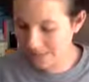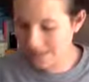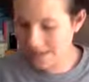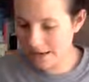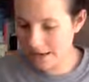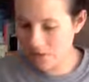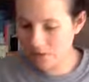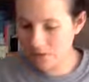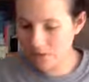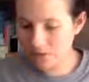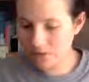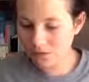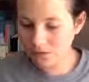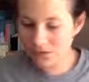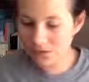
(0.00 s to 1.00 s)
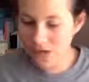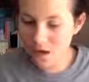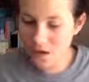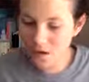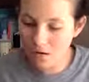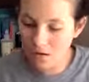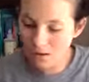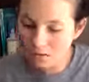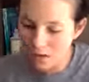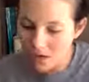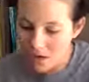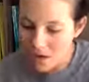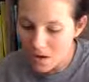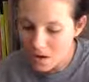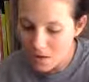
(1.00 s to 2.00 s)
Now I will say, oh
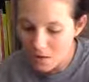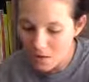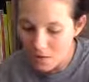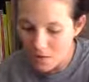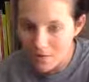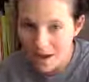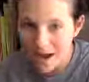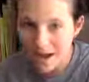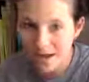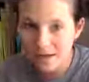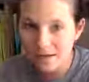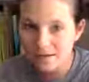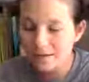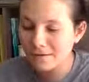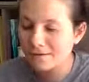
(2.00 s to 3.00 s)
no, my